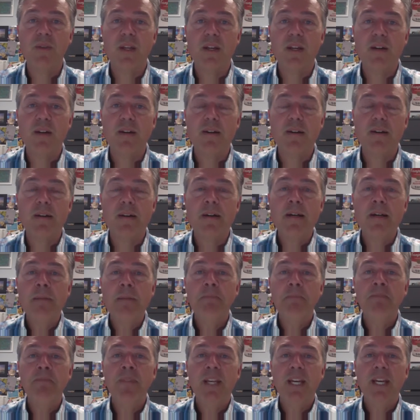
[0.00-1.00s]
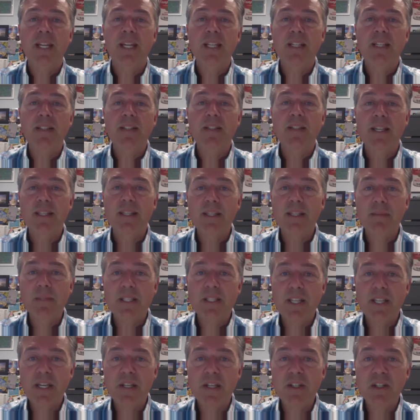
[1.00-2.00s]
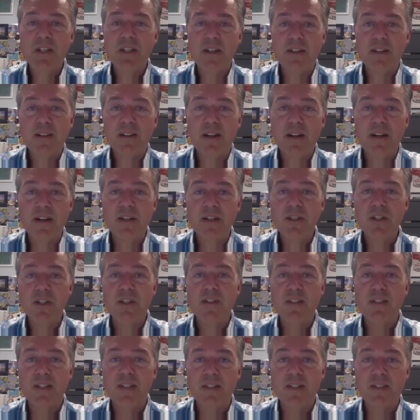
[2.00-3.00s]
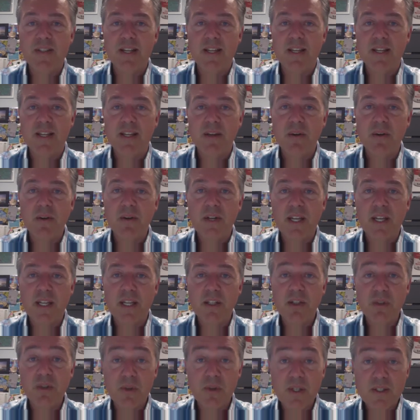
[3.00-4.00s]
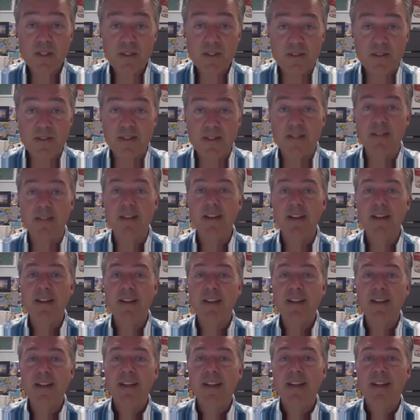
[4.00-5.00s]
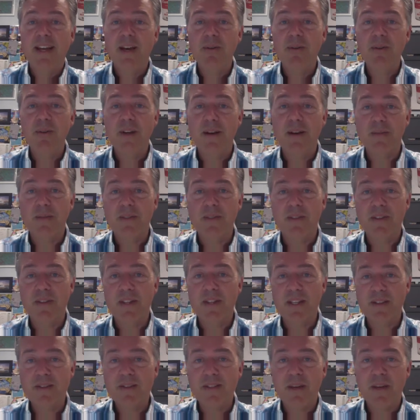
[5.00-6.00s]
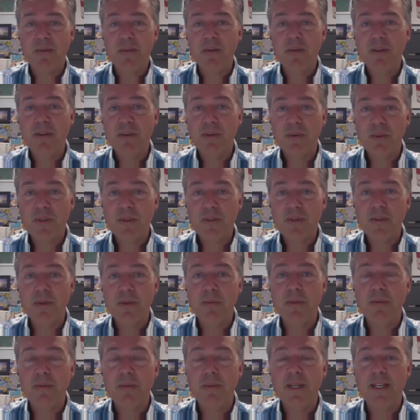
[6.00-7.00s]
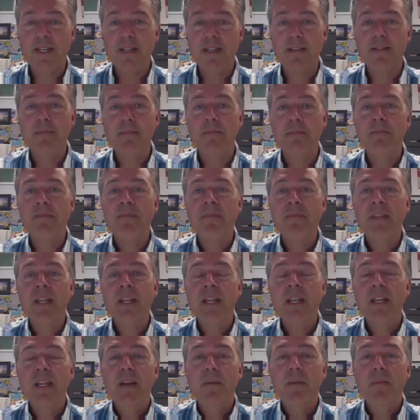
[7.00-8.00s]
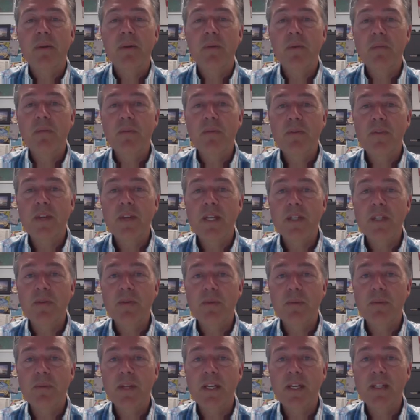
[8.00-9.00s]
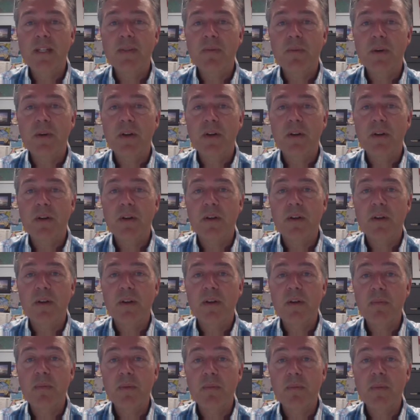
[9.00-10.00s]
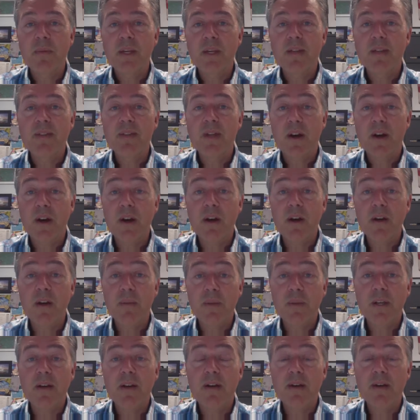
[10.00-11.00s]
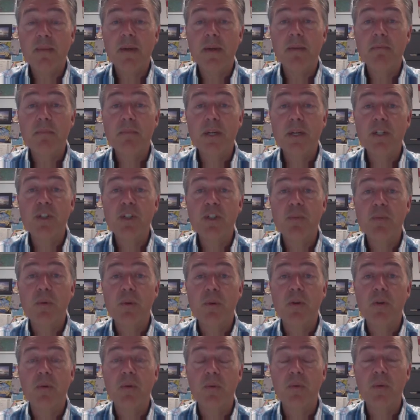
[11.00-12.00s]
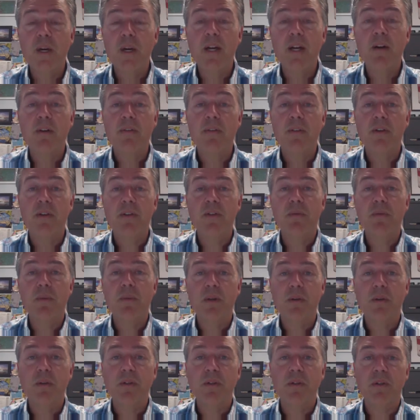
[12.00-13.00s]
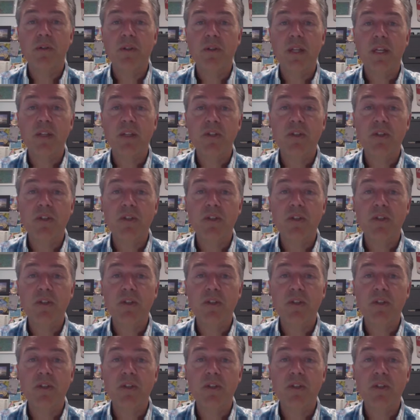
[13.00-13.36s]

they are. And it's that limitation on consciousness that can create choices and outcomes and things that we do as human beings. But we're moving into a place where human beings are becoming much more aware of their spiritual nature.